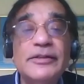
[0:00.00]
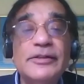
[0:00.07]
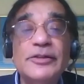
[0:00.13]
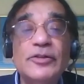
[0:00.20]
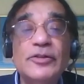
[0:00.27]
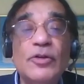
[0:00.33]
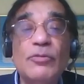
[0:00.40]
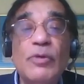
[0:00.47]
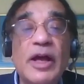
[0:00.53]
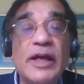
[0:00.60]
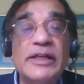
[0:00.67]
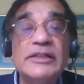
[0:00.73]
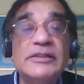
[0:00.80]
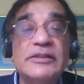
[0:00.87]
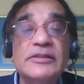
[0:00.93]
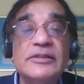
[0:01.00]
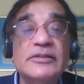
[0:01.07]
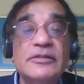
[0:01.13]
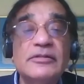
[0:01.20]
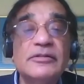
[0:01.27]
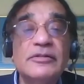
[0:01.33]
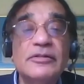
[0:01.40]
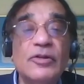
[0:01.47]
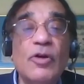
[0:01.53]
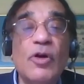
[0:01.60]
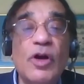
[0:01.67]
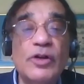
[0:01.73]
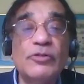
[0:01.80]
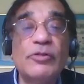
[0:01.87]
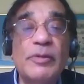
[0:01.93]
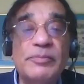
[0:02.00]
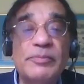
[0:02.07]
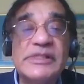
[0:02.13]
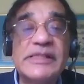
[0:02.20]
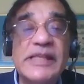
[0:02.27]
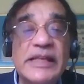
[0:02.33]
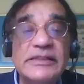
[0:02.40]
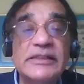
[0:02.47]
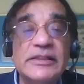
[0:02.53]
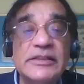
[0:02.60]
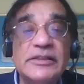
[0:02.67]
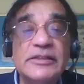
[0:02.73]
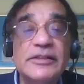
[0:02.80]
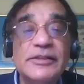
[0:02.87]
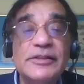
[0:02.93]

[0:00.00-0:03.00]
is God represented,